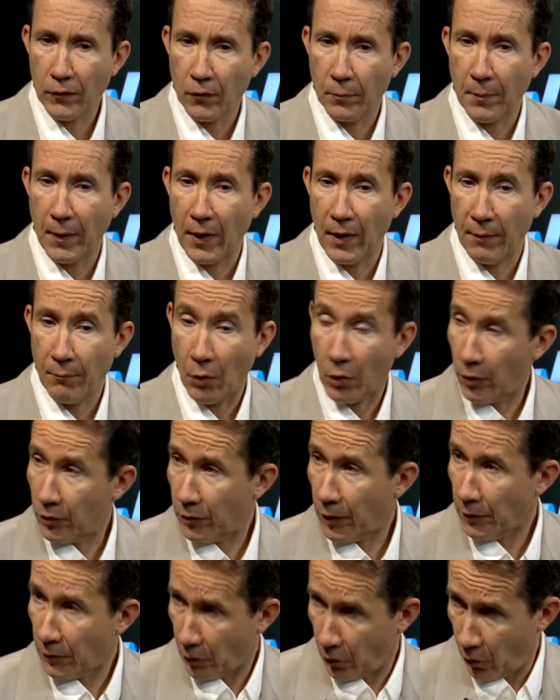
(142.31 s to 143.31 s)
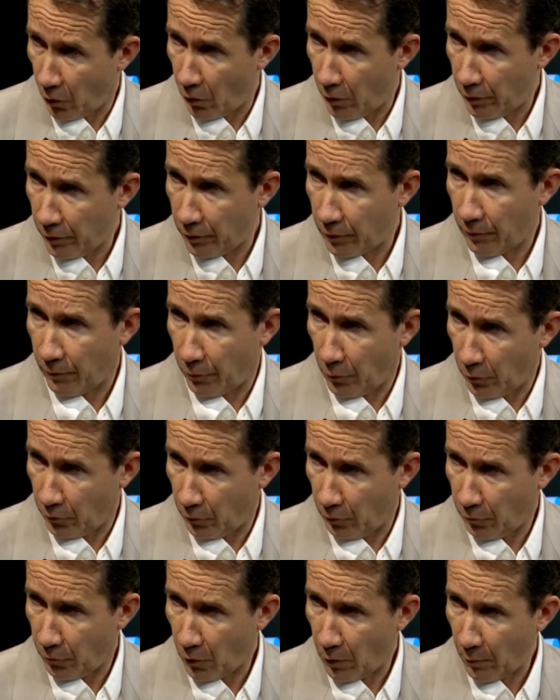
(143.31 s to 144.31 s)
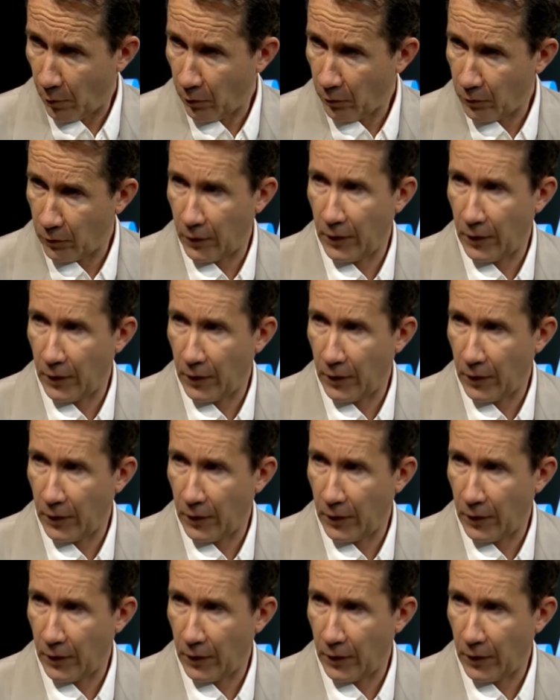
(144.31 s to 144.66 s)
by monitoring the current first and foremost,